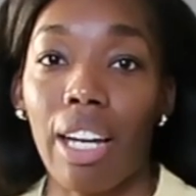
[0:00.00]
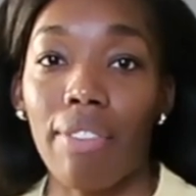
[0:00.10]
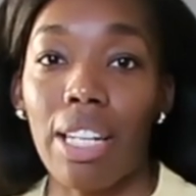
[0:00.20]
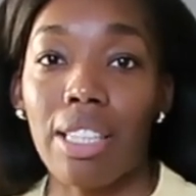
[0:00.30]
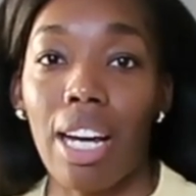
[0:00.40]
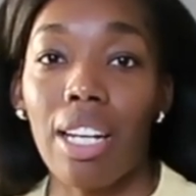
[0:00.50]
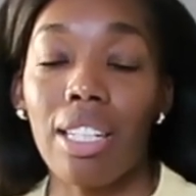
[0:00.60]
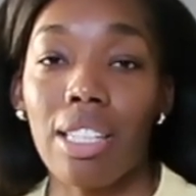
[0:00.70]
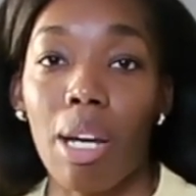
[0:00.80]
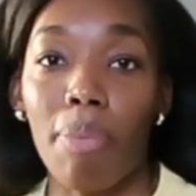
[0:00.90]
Like, if I tighten
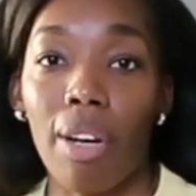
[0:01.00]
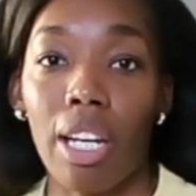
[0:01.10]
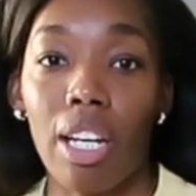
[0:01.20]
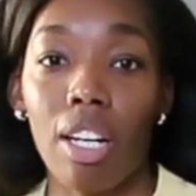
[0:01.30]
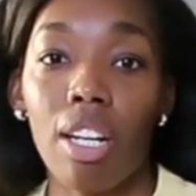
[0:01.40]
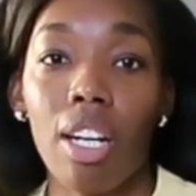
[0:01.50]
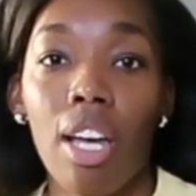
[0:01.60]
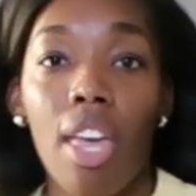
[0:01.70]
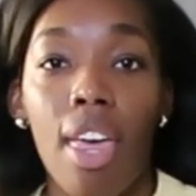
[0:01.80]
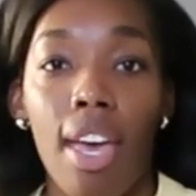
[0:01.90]
this up right here
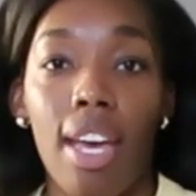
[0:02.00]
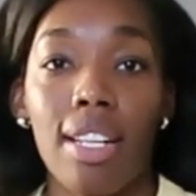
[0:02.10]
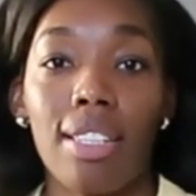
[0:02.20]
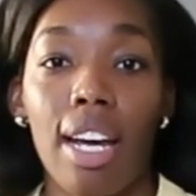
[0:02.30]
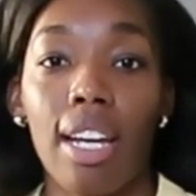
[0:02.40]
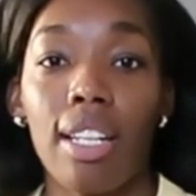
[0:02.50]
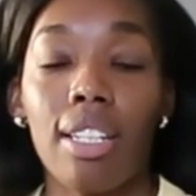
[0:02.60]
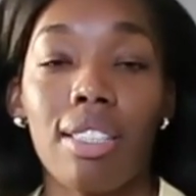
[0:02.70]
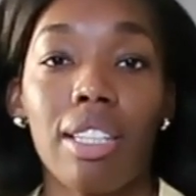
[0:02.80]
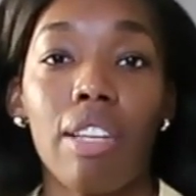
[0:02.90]
and tighten
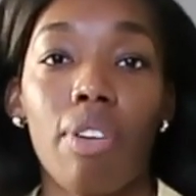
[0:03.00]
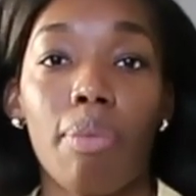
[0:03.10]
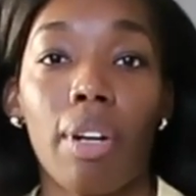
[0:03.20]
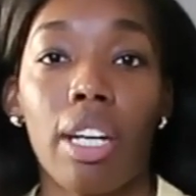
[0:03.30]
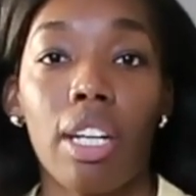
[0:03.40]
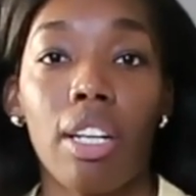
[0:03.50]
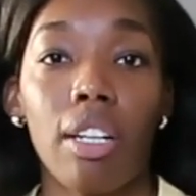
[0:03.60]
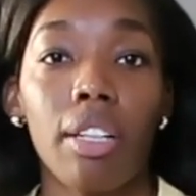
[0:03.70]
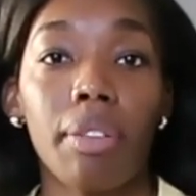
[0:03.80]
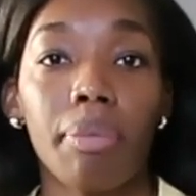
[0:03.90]
this sleeve up right
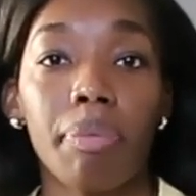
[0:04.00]
here,